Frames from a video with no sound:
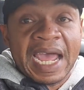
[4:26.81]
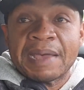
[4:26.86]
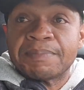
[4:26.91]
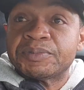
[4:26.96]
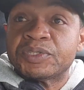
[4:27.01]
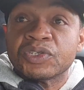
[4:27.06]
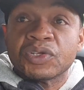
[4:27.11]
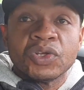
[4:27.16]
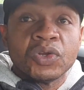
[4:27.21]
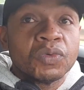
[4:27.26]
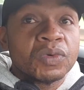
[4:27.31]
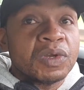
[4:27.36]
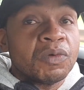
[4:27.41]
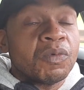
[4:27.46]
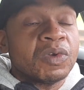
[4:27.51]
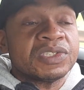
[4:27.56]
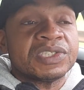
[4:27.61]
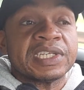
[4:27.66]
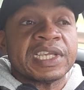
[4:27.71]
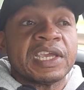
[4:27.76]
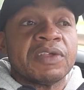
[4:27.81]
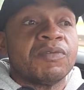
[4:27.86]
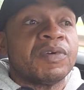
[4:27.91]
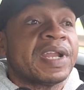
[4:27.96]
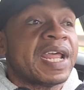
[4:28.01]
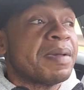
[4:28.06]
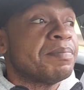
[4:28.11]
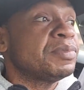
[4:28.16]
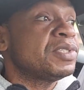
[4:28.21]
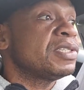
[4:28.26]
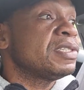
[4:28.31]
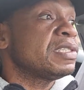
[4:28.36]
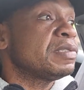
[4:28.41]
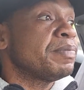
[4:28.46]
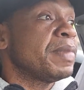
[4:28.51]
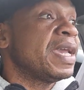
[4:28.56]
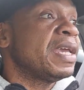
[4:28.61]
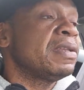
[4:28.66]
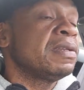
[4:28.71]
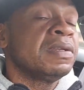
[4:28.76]
Absolutely, once again, what happened to this
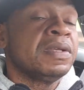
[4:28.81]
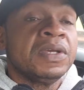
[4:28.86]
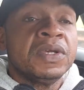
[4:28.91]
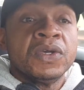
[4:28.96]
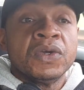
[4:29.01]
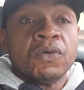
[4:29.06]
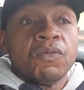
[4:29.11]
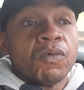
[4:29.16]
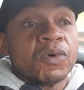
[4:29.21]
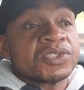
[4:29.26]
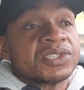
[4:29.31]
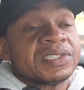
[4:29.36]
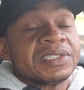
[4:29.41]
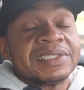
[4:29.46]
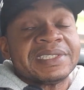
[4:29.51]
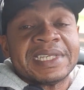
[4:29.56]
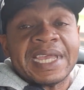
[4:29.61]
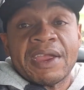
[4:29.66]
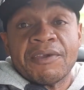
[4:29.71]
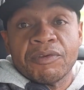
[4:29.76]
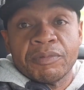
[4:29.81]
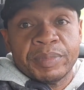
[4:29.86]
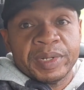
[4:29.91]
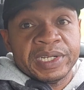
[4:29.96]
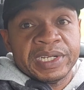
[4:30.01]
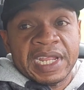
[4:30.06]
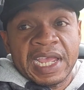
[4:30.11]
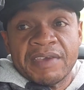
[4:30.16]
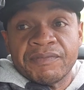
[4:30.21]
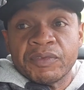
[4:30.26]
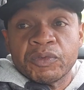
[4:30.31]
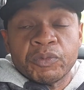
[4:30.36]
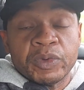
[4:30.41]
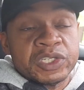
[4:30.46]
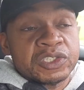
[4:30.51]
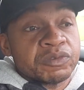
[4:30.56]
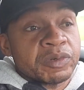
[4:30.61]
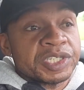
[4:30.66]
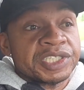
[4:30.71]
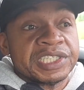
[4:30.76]
man was terrible in every
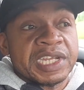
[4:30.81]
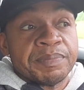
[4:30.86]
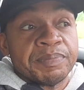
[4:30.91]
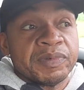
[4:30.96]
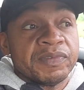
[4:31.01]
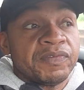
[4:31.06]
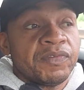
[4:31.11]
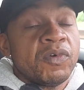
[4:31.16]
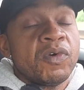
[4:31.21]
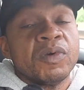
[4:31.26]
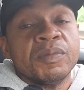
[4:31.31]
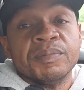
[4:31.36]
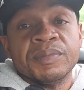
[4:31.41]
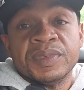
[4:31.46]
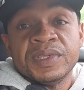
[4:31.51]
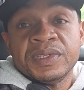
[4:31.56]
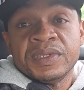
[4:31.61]
which way, shape, and form.